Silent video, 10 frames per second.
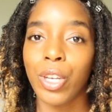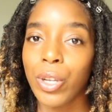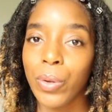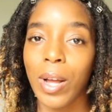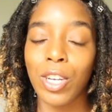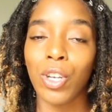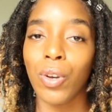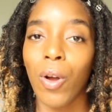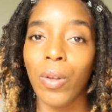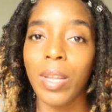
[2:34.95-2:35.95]
I
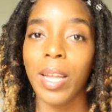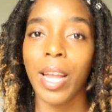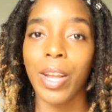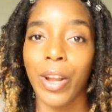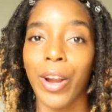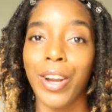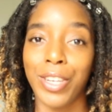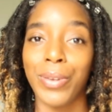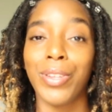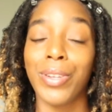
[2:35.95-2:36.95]
strongly
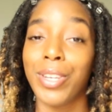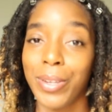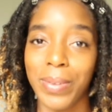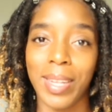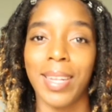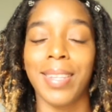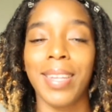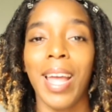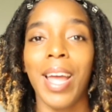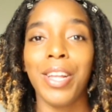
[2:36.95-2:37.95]
encourage you to do this,
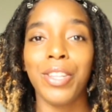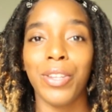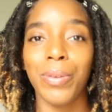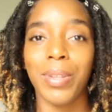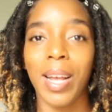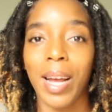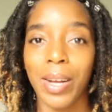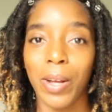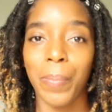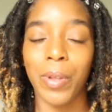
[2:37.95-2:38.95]
to tie
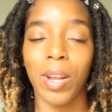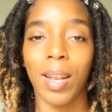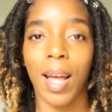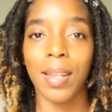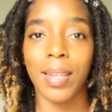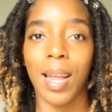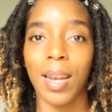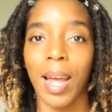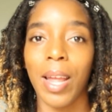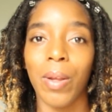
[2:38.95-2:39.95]
up your locks at
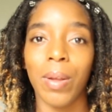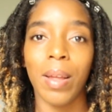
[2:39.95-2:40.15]
night.